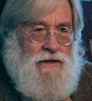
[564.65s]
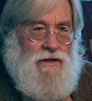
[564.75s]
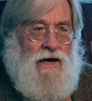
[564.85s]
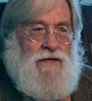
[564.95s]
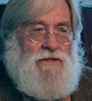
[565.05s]

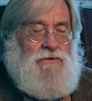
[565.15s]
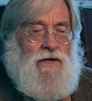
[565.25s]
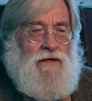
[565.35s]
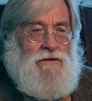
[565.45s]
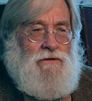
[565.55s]
not
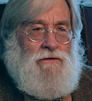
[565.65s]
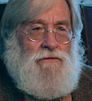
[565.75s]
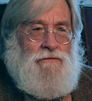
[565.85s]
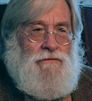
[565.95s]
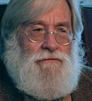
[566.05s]
try to
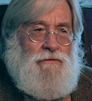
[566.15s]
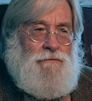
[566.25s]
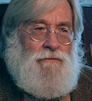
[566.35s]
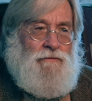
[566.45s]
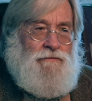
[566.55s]
learn
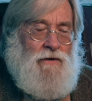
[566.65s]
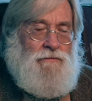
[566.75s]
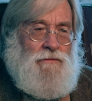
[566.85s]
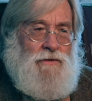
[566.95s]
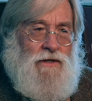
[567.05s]
from from them?